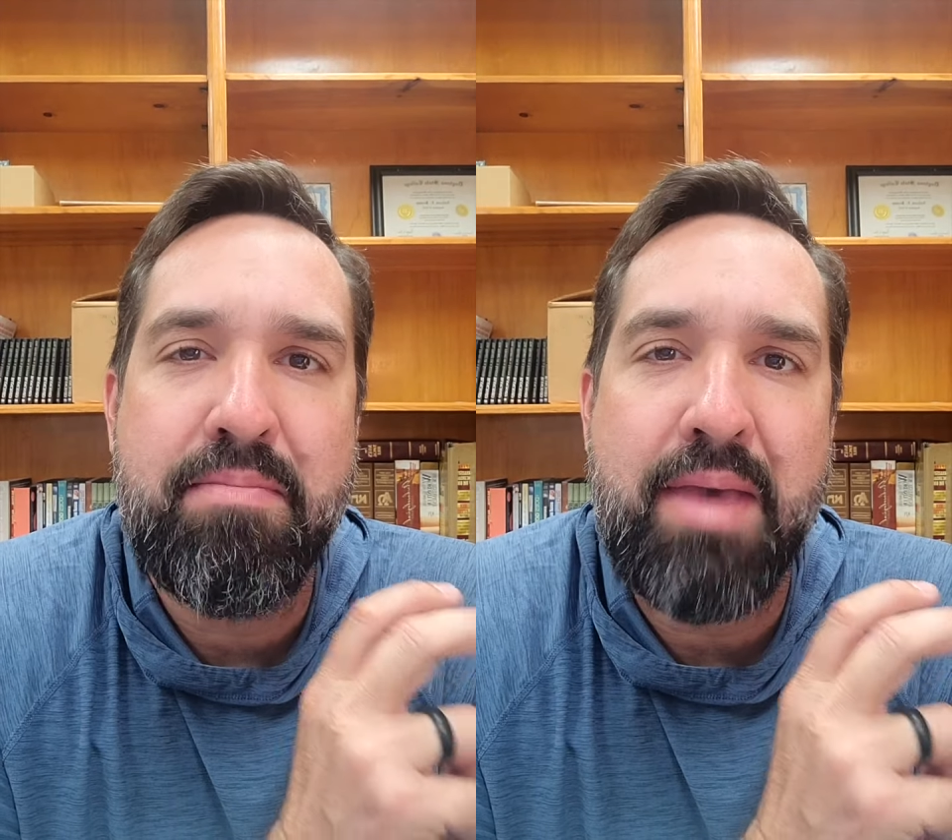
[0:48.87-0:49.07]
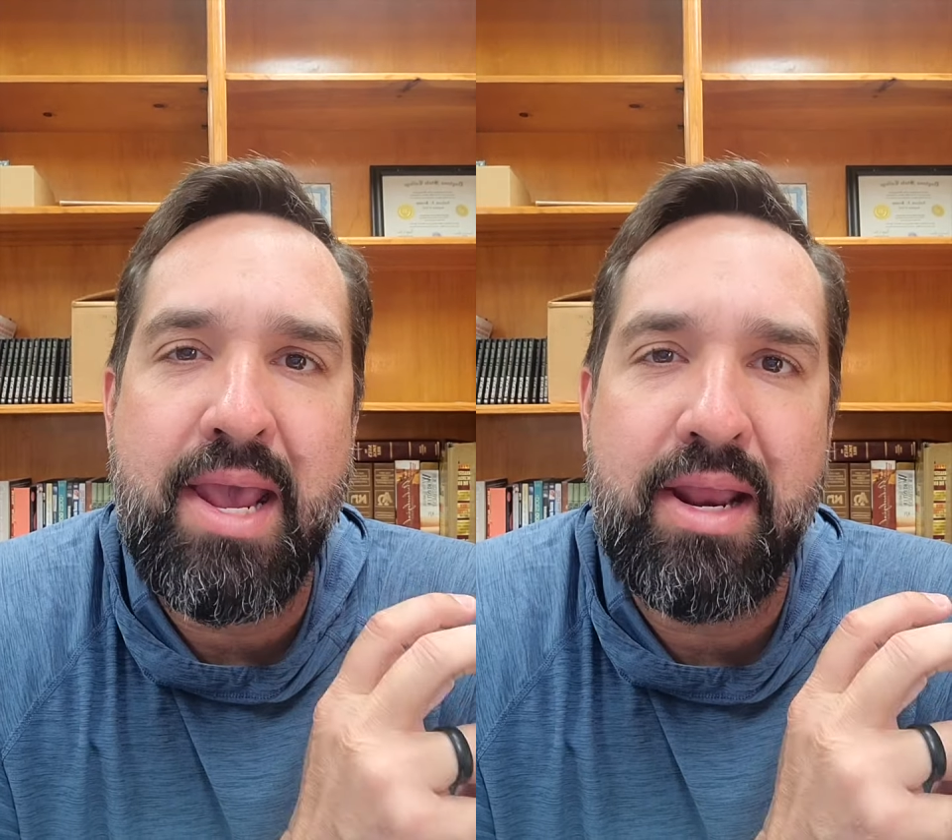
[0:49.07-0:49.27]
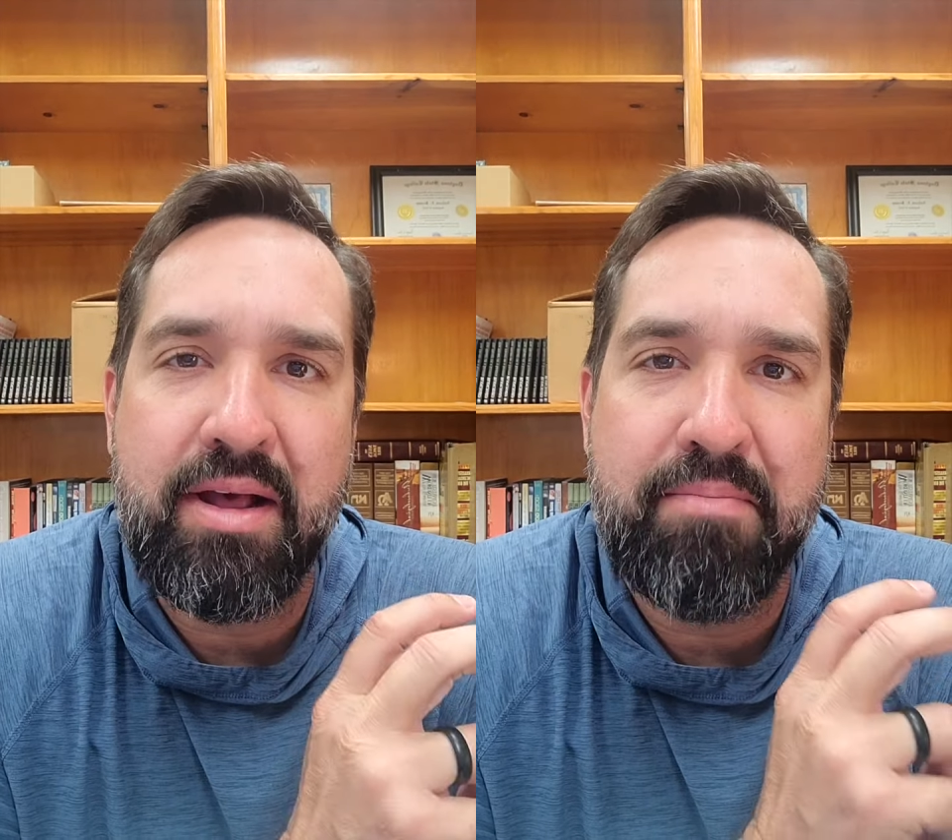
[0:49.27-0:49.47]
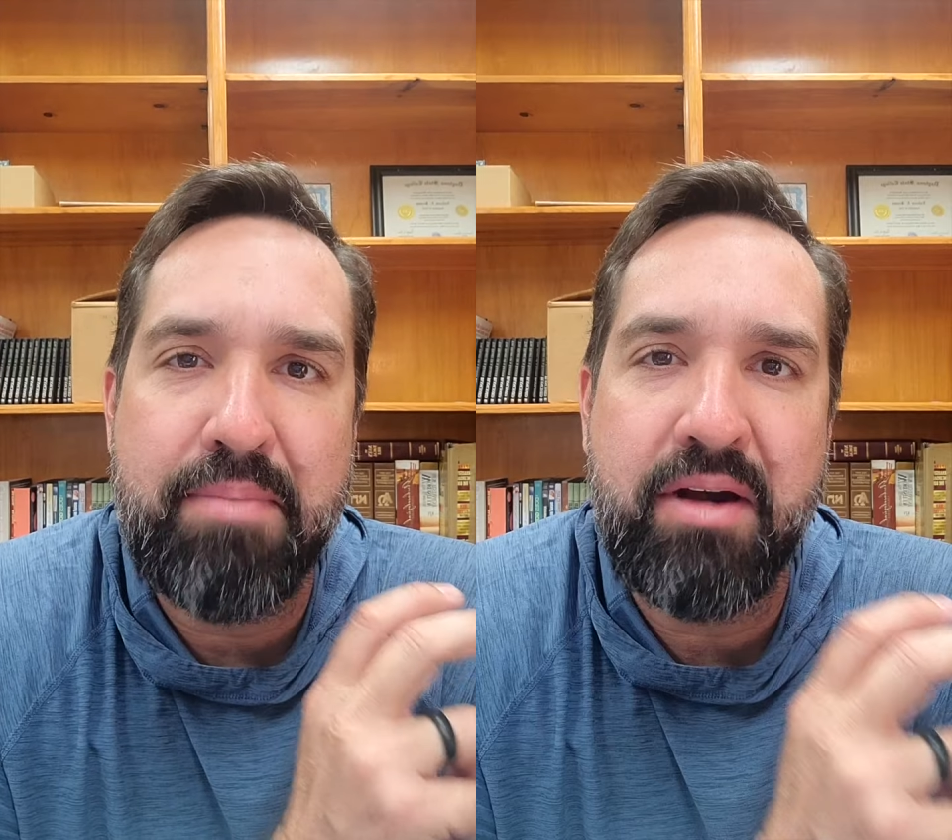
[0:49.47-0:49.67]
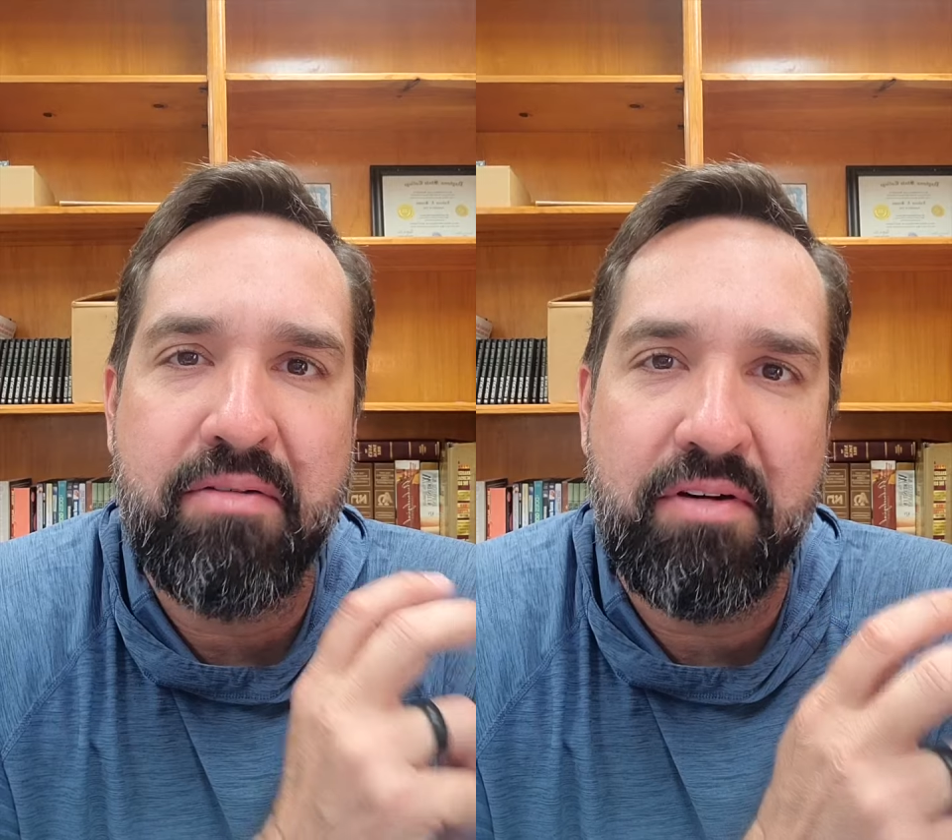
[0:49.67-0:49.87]
made a
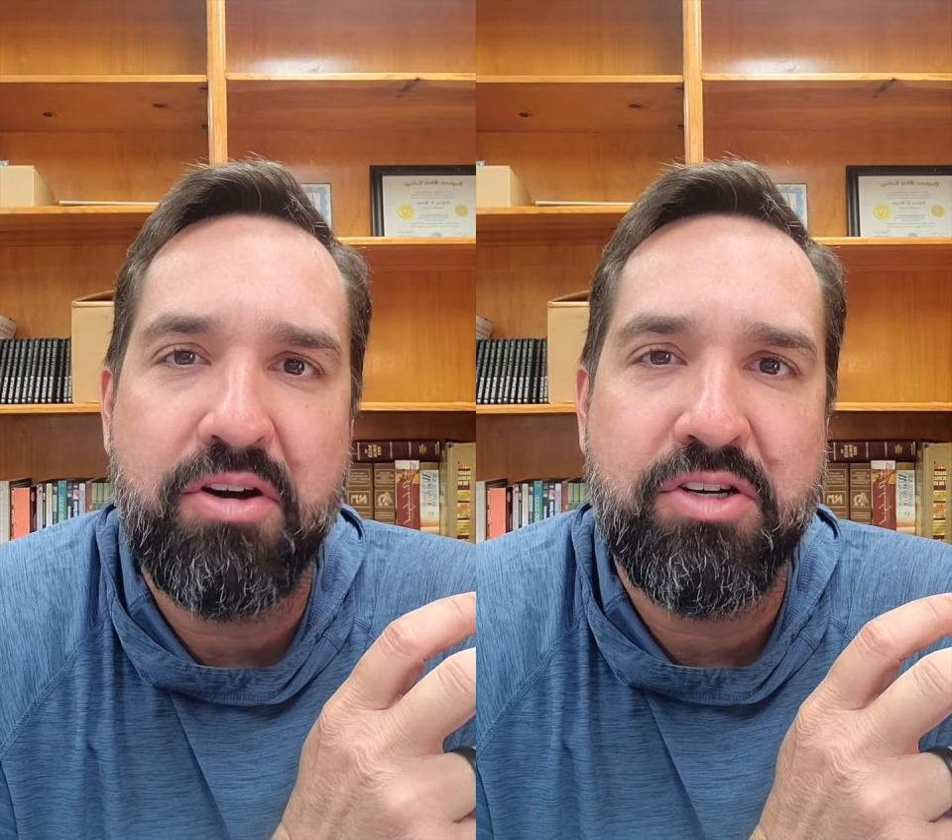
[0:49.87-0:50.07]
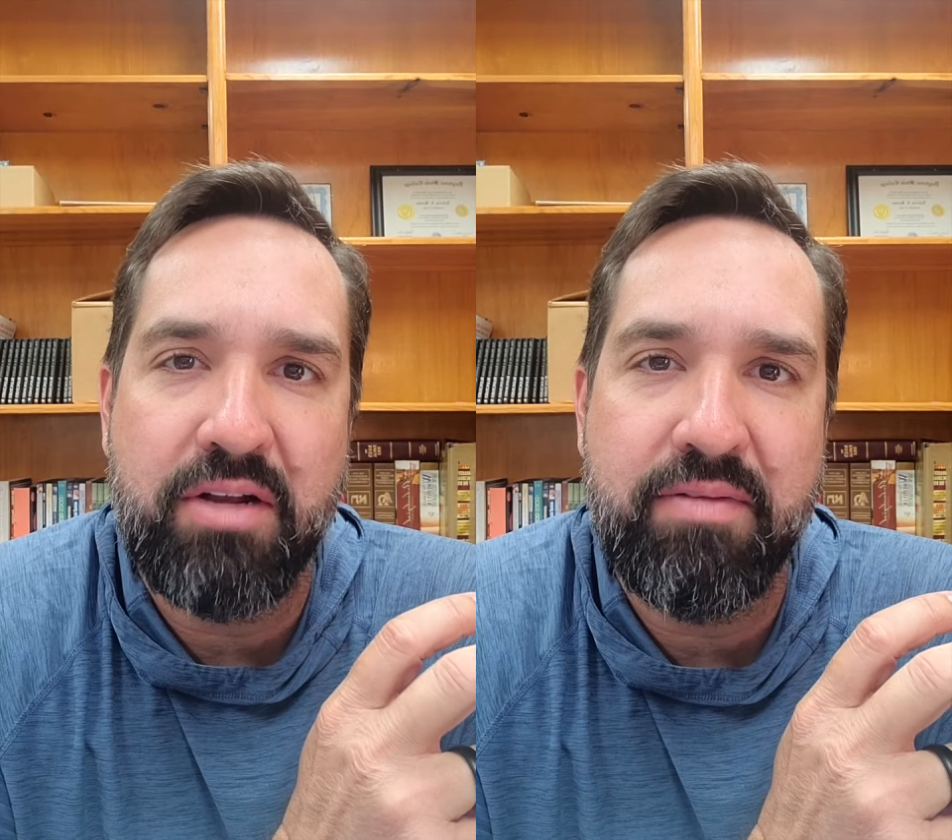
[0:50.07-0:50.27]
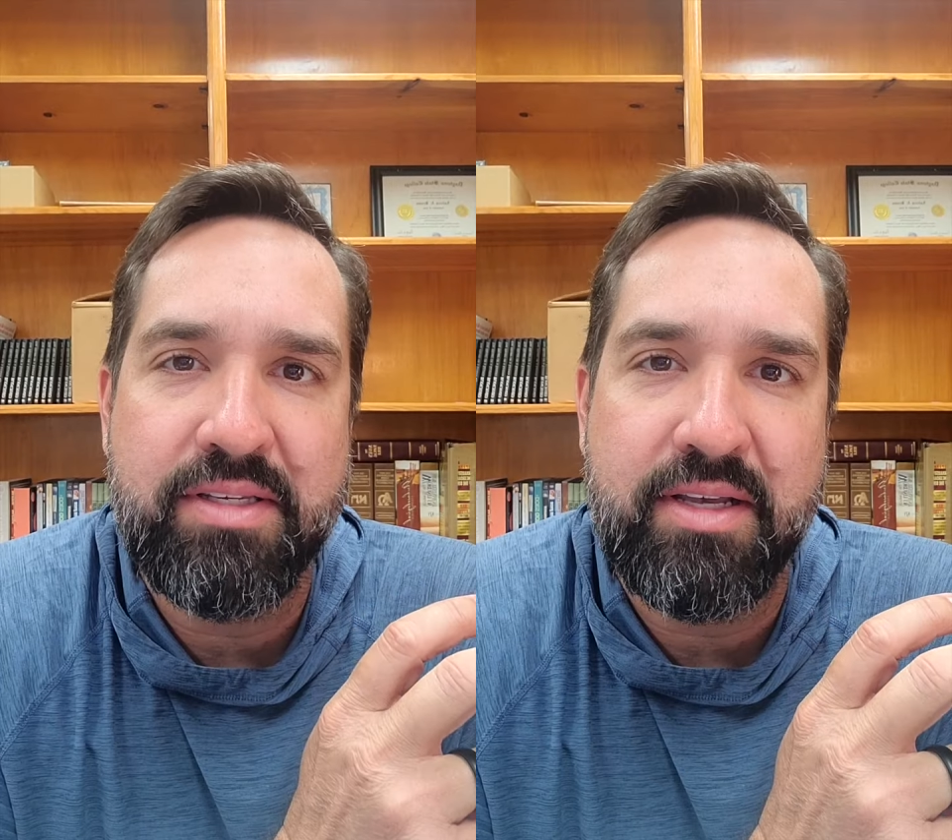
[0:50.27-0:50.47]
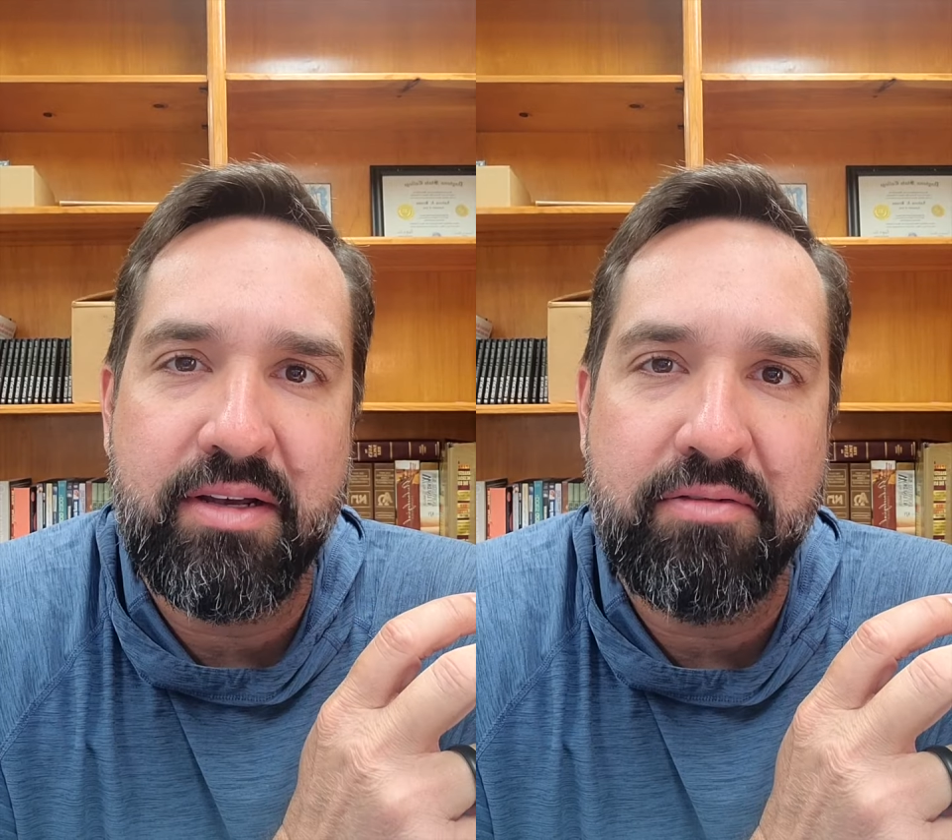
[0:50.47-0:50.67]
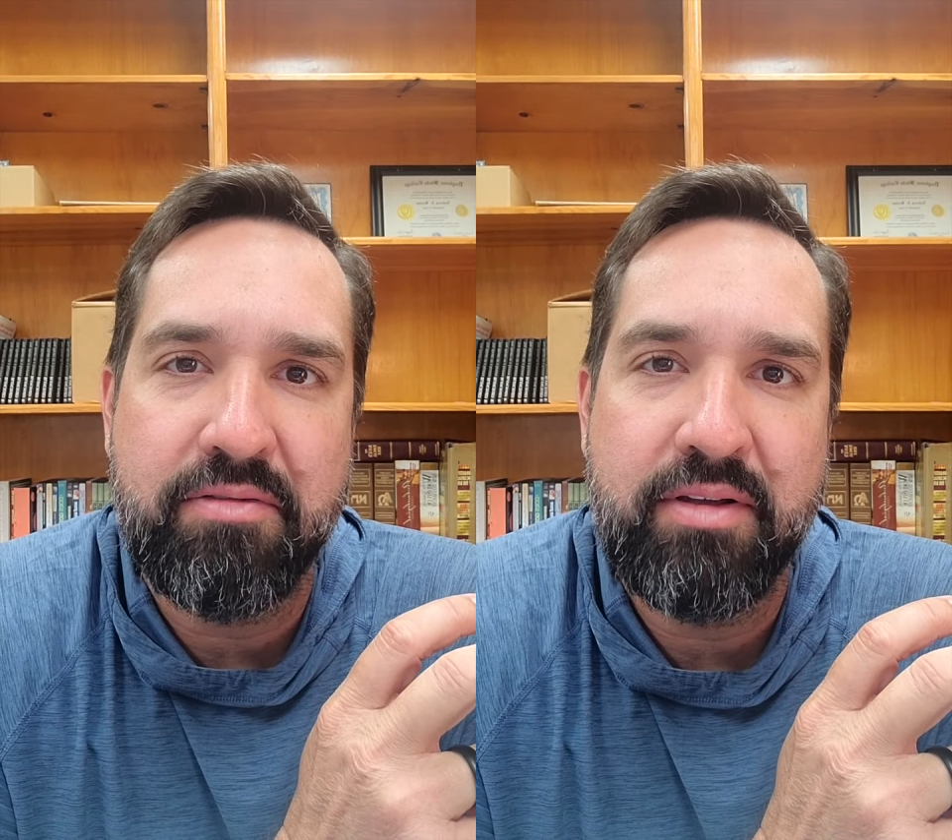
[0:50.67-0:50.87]
better version of itself.